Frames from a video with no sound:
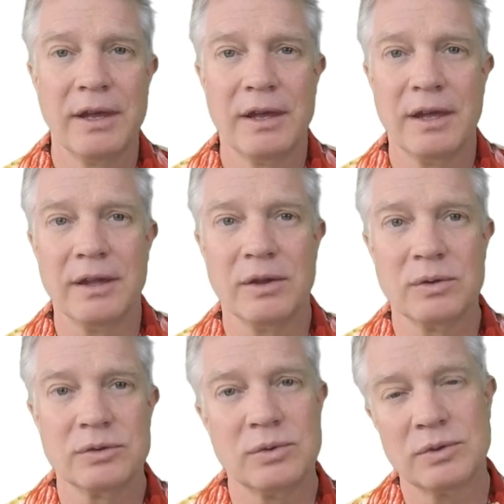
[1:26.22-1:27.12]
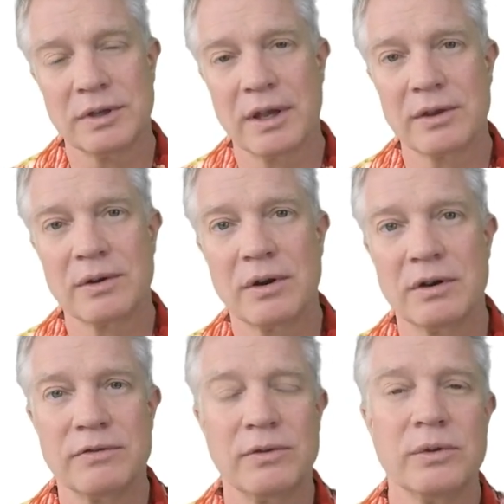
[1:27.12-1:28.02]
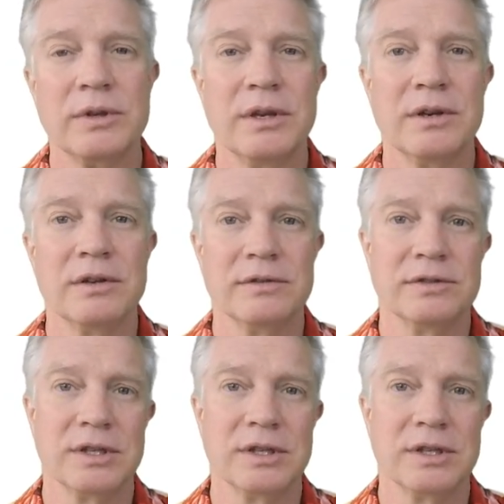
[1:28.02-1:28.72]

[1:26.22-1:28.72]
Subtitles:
And those two together are a full year of